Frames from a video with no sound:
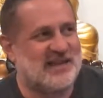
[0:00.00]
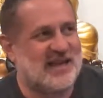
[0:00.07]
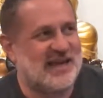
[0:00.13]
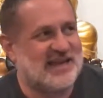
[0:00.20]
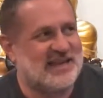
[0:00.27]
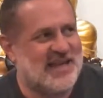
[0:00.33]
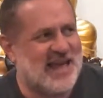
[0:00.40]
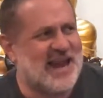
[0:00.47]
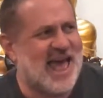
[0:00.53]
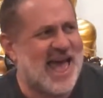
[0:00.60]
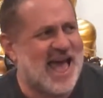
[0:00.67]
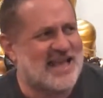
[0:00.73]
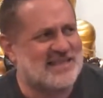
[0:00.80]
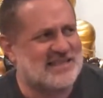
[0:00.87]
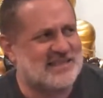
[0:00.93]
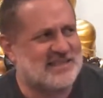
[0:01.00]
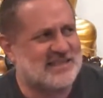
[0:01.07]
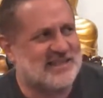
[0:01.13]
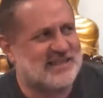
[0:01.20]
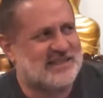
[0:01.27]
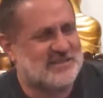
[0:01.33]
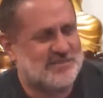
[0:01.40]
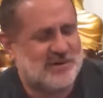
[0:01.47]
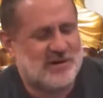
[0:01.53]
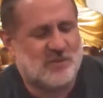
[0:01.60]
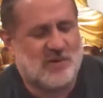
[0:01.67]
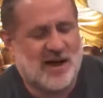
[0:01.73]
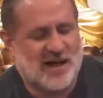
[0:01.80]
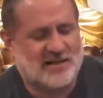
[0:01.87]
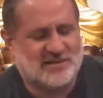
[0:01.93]
I get asked. It's been a
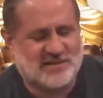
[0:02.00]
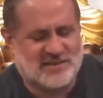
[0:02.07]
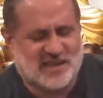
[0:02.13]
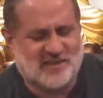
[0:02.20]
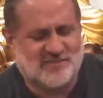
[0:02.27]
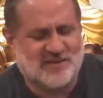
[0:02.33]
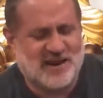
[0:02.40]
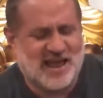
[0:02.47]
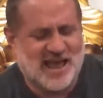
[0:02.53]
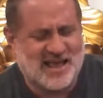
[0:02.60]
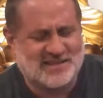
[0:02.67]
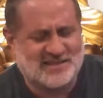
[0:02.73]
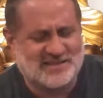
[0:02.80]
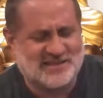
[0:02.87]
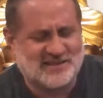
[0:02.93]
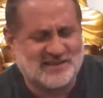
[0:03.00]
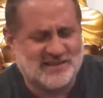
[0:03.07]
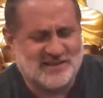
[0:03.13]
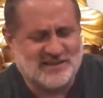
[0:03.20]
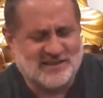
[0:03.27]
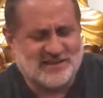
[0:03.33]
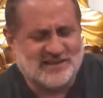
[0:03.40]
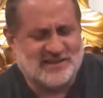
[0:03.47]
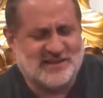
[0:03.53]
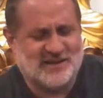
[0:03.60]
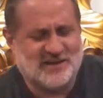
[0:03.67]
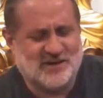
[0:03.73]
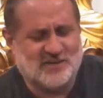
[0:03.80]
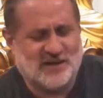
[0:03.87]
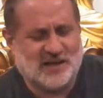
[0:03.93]
while since I've been asked.
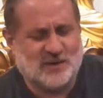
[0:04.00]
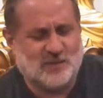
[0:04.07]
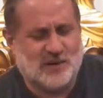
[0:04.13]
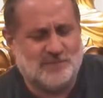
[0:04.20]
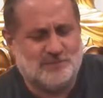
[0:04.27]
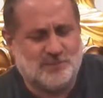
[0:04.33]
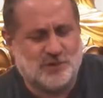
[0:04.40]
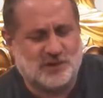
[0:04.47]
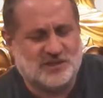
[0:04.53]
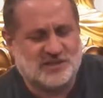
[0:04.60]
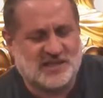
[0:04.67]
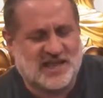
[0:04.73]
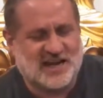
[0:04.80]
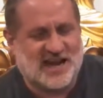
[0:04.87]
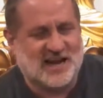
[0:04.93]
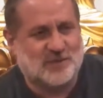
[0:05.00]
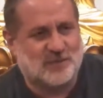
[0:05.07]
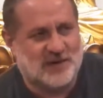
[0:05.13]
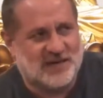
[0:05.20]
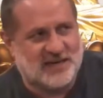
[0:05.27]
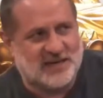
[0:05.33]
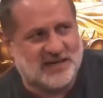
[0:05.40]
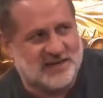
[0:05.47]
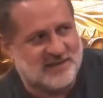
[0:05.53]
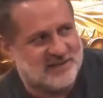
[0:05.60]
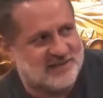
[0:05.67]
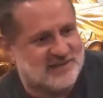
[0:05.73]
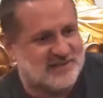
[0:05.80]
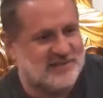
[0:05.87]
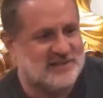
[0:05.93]
Like, what books can I read
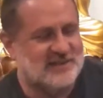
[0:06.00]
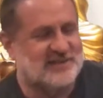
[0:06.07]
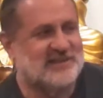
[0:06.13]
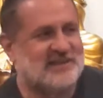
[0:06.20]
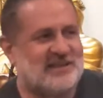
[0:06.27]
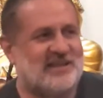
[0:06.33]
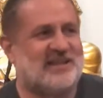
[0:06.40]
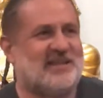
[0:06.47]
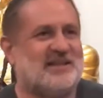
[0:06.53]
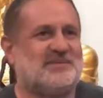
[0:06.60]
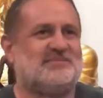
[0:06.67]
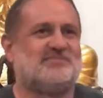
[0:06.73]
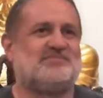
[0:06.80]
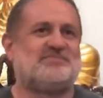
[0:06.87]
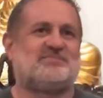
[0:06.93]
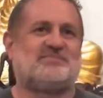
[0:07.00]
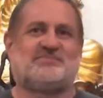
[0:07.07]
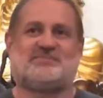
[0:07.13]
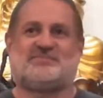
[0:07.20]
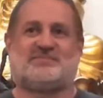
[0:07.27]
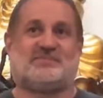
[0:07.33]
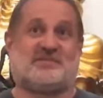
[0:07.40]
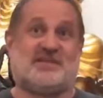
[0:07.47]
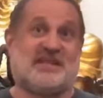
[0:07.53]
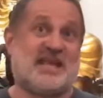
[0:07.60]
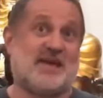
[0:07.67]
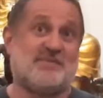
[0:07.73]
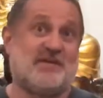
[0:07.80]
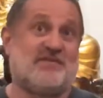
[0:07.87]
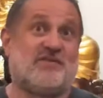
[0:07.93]
to
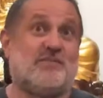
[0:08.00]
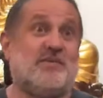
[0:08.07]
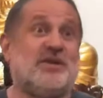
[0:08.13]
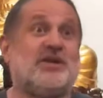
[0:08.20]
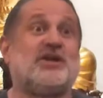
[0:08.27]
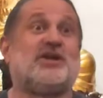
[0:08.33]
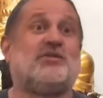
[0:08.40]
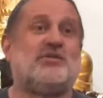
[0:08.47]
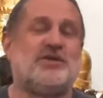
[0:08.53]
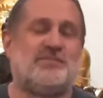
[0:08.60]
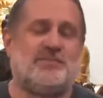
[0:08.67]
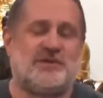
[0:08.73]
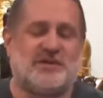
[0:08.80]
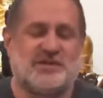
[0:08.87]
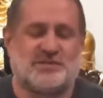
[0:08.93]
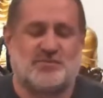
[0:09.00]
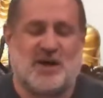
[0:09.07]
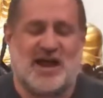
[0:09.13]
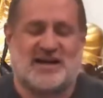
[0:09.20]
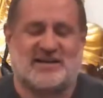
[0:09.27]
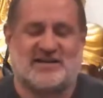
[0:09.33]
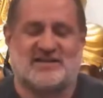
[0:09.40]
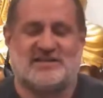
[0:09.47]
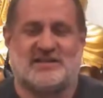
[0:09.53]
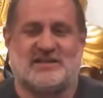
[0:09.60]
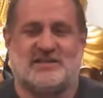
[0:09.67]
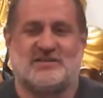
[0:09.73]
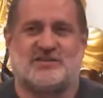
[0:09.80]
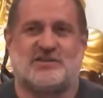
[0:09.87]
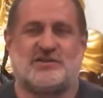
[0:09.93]
get me familiar with Buddhist practice? And
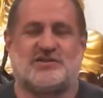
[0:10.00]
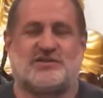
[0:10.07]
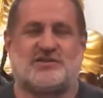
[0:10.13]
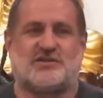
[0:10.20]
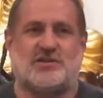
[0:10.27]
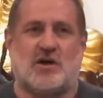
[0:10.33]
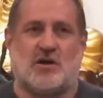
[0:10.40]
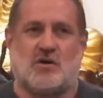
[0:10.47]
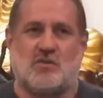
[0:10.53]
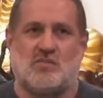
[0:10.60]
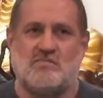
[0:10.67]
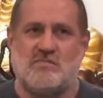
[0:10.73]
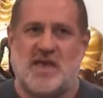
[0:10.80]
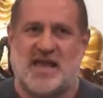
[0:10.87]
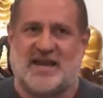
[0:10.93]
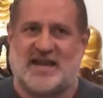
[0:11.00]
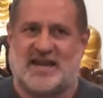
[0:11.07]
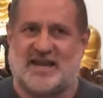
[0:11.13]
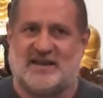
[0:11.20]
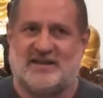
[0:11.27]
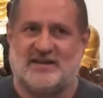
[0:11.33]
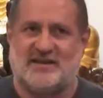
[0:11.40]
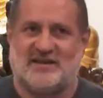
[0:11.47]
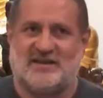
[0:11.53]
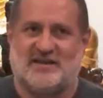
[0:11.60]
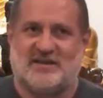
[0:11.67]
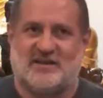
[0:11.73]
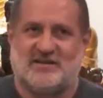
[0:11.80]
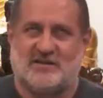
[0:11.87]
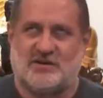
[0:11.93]
there's just so many.
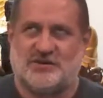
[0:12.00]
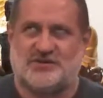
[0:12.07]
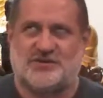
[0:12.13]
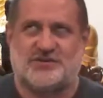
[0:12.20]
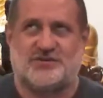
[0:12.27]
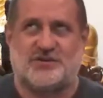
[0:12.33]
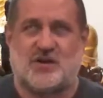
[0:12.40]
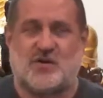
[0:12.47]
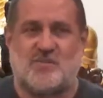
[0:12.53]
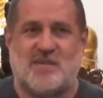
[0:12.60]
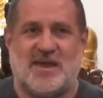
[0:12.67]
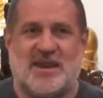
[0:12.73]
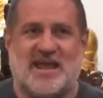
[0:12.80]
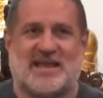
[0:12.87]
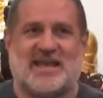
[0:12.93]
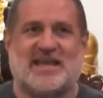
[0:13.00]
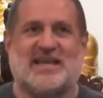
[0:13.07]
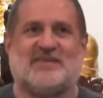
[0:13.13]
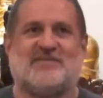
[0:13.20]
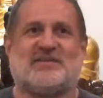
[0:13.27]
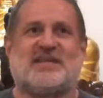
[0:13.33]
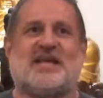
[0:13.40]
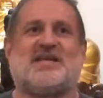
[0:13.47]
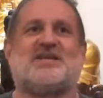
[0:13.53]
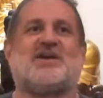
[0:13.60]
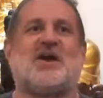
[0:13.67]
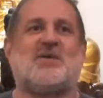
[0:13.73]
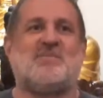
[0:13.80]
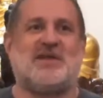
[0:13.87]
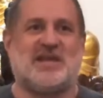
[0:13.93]
There's so many. I can't even tell you
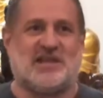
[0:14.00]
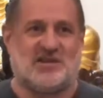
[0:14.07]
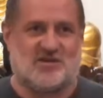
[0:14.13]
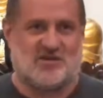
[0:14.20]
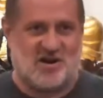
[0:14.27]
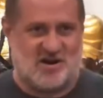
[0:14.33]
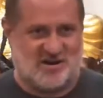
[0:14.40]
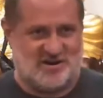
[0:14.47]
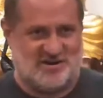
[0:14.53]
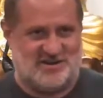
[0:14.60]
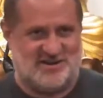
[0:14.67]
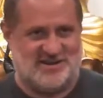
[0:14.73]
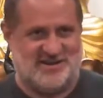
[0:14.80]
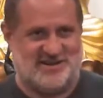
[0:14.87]
how many there are.